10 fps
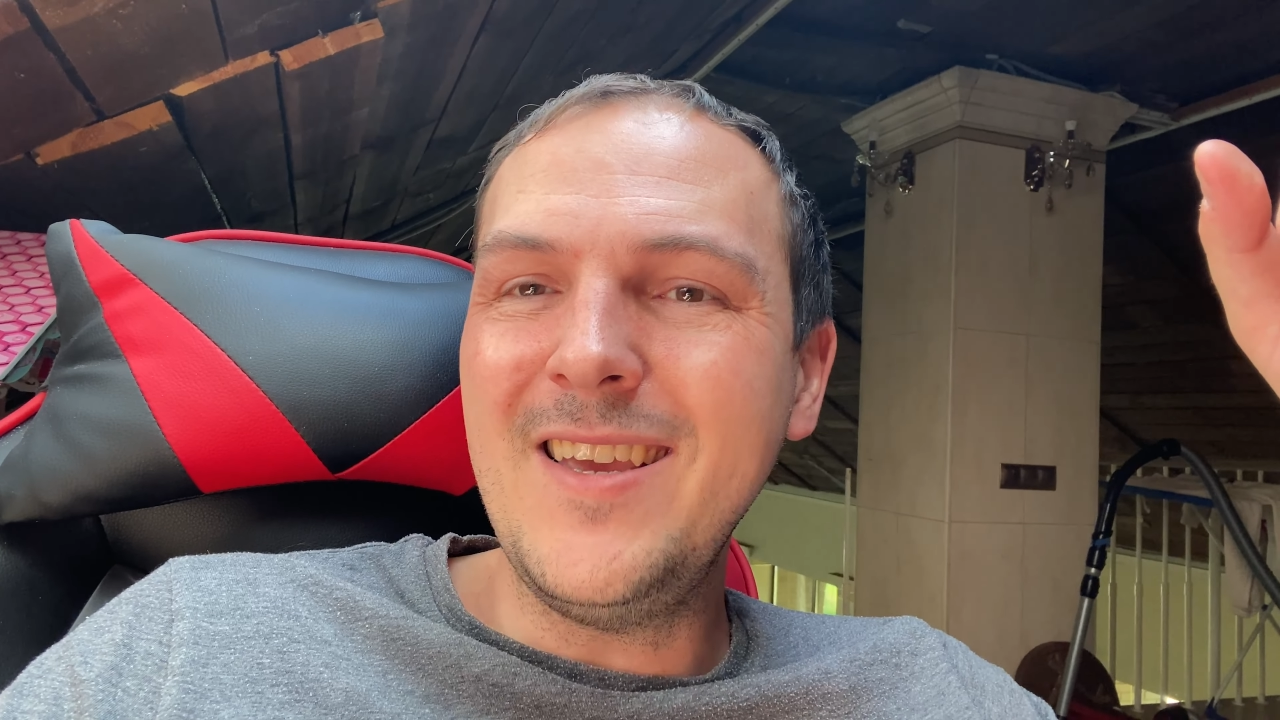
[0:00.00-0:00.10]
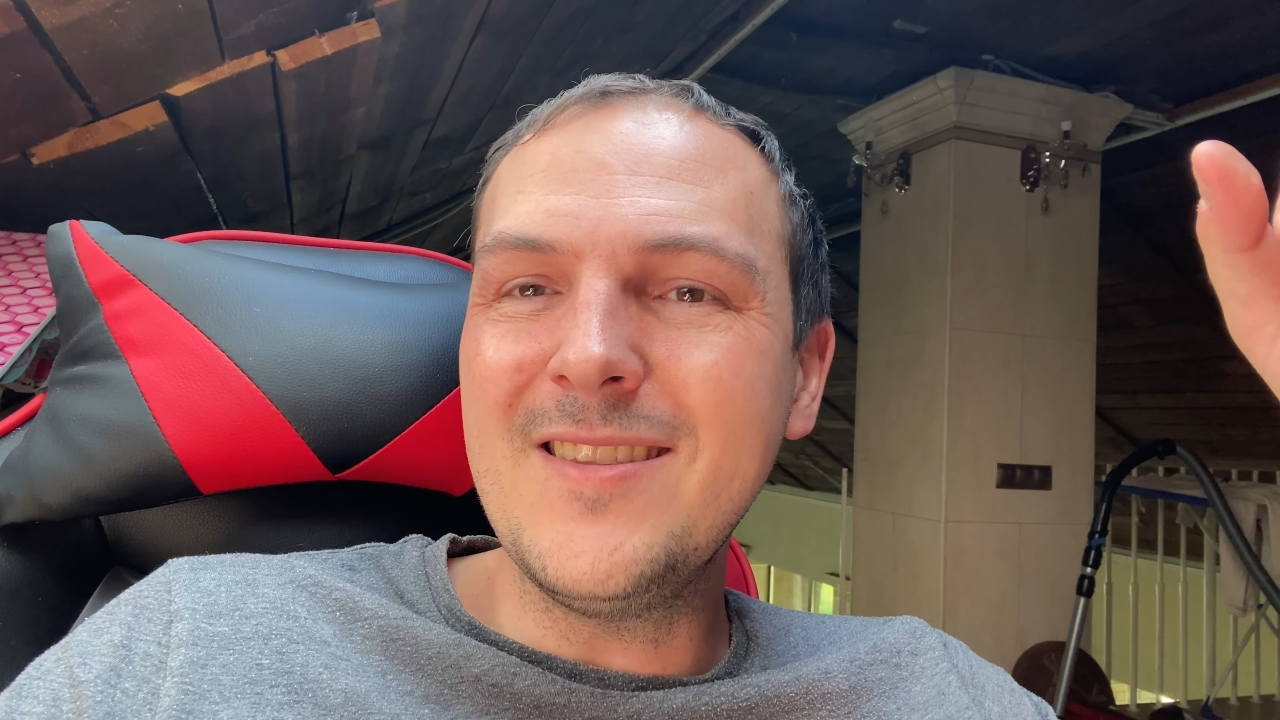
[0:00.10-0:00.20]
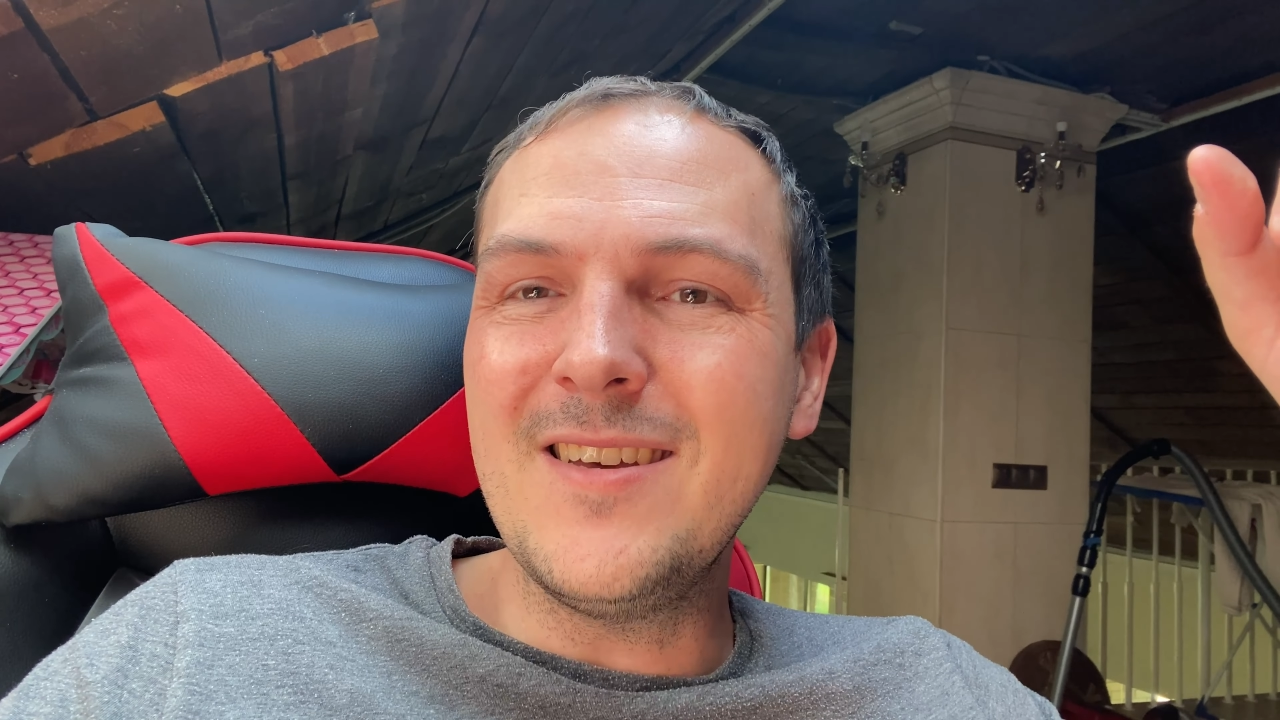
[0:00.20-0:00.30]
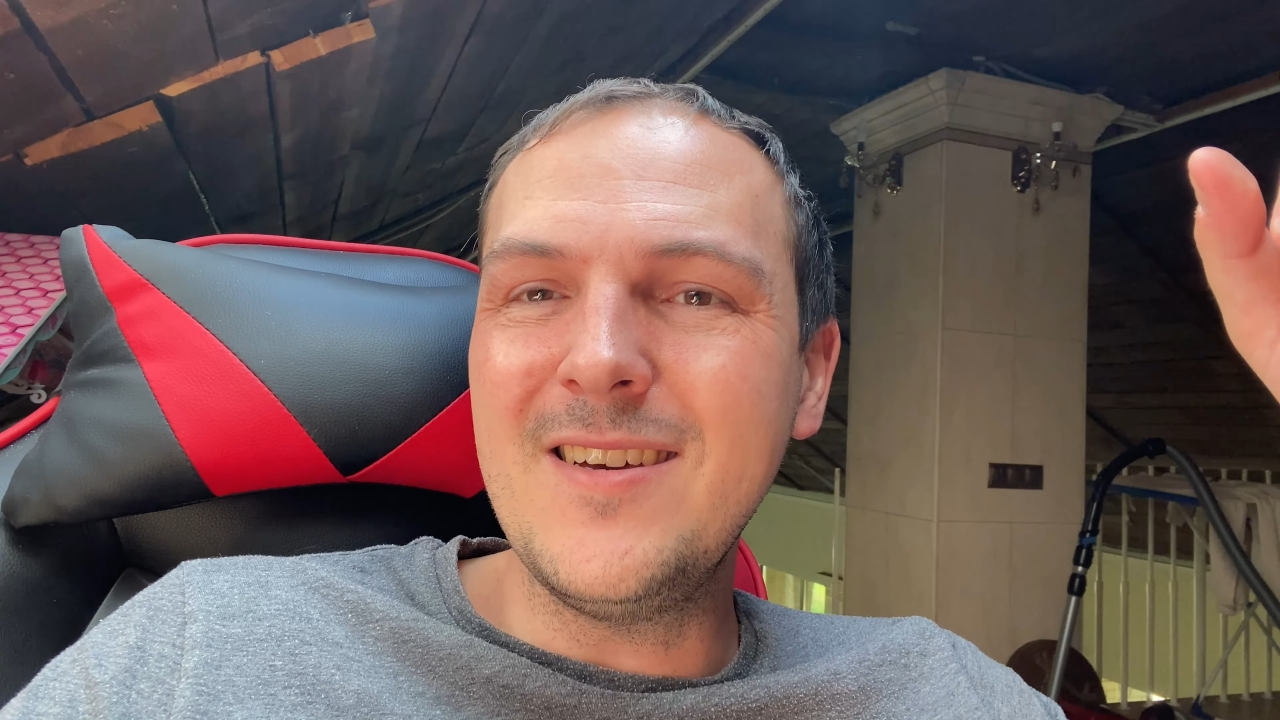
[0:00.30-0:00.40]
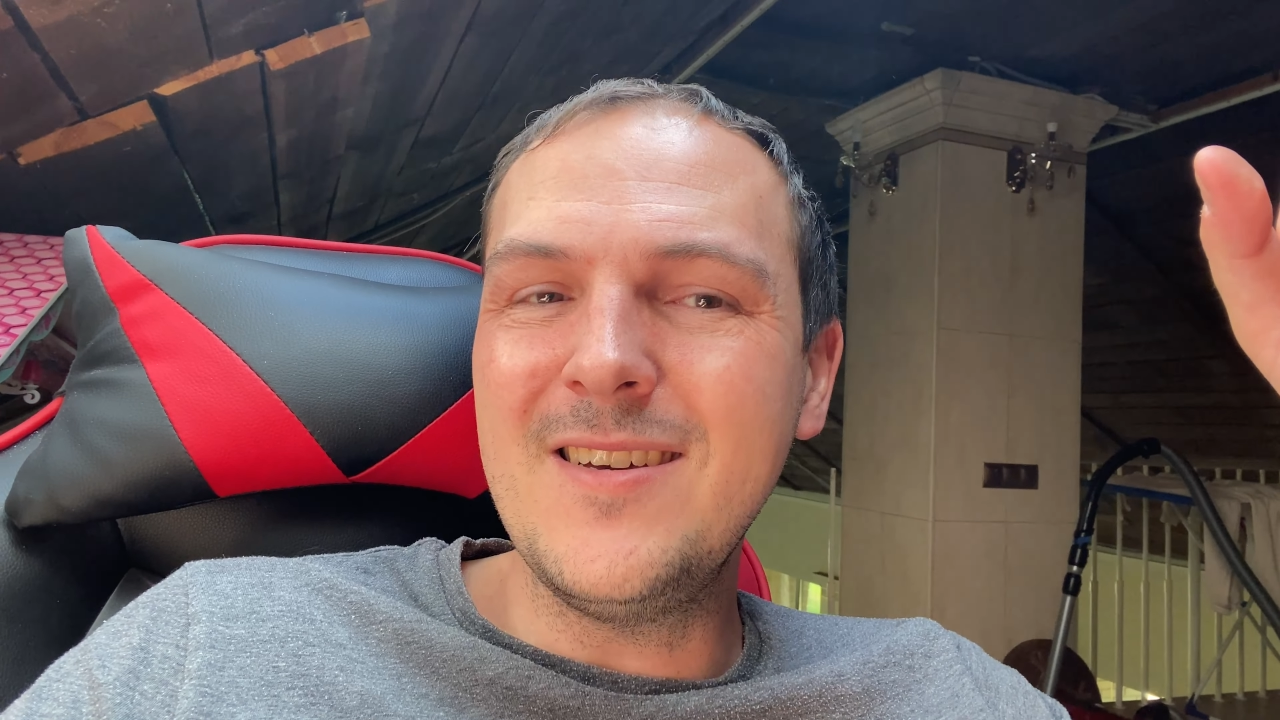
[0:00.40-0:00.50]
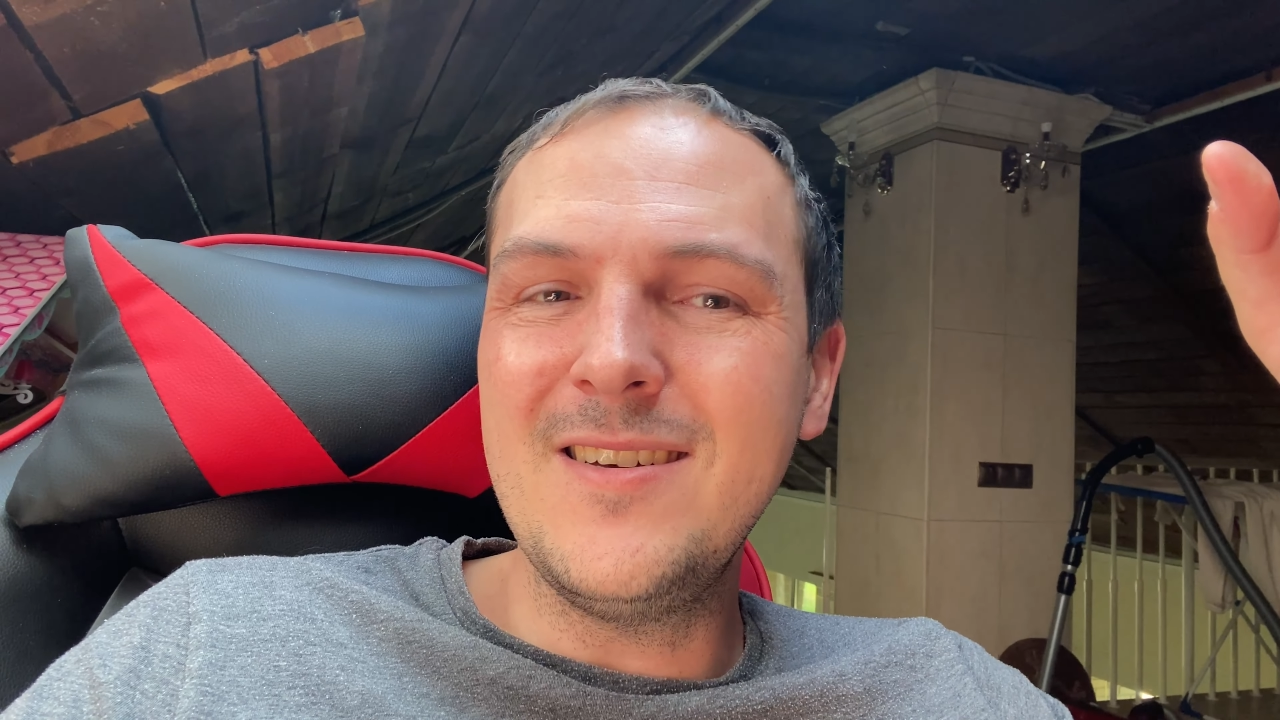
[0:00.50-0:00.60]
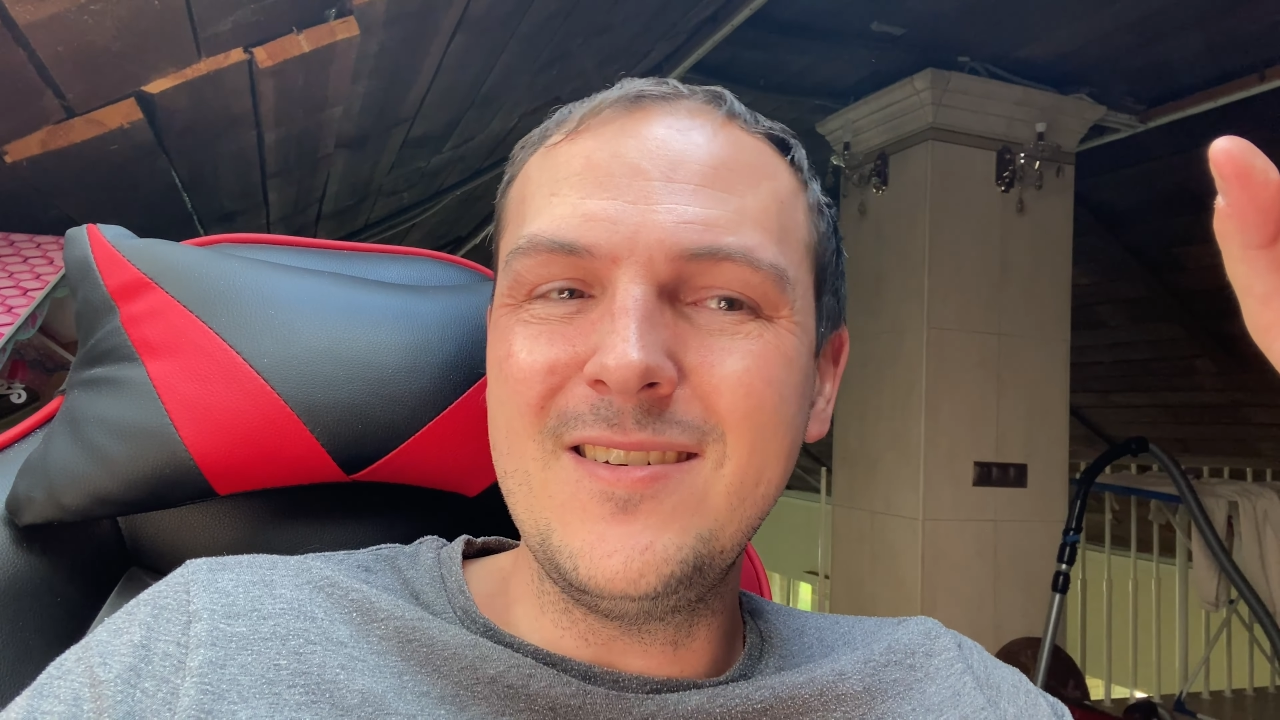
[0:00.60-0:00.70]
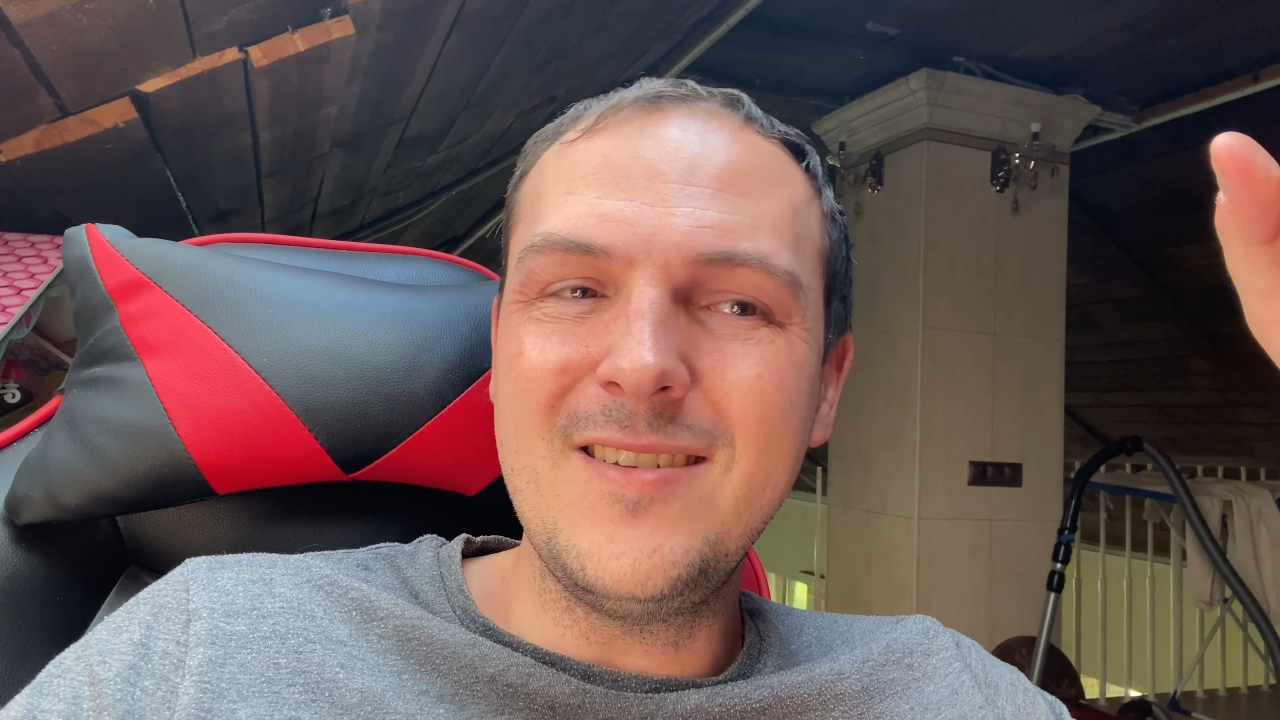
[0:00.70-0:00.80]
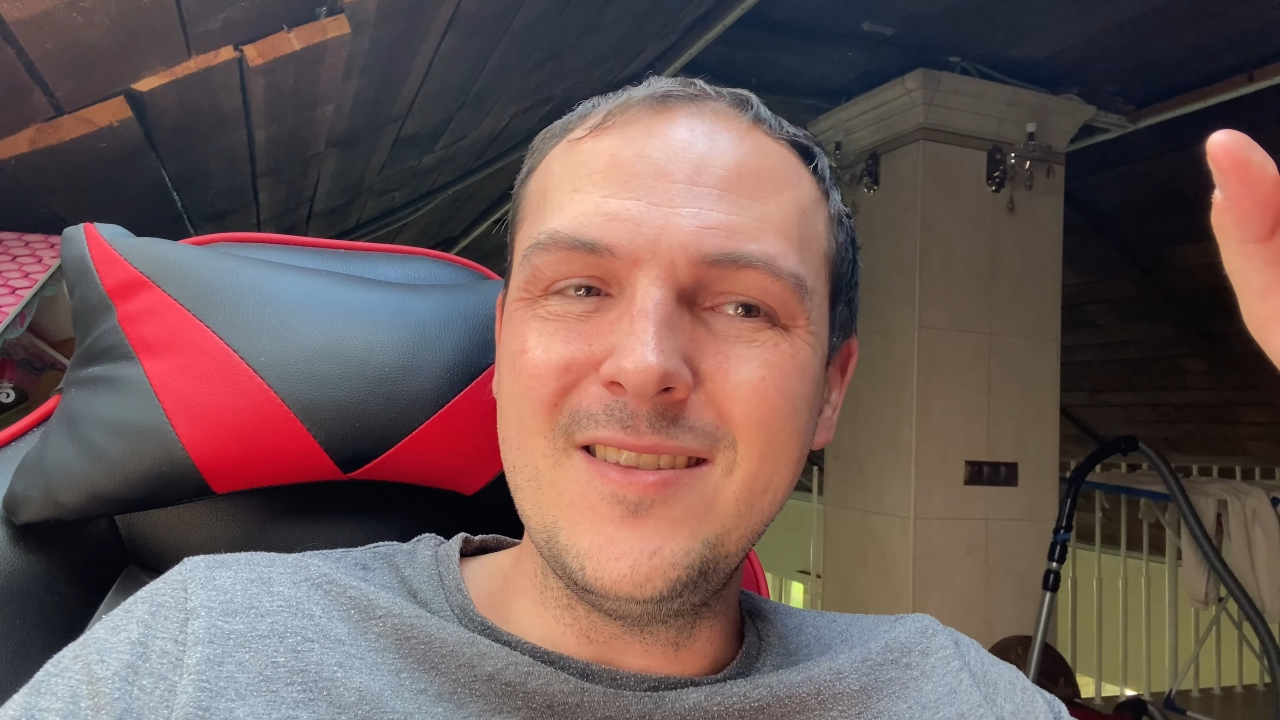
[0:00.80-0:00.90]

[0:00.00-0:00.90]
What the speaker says: in the